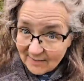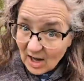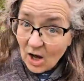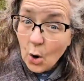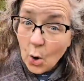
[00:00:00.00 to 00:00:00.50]

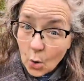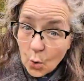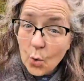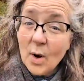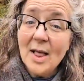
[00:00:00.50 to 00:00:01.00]
we have a
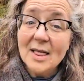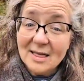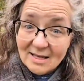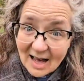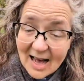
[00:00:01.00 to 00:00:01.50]
whole
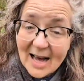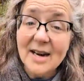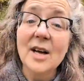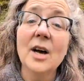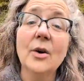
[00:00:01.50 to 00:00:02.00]

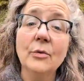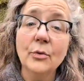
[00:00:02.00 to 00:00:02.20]
lot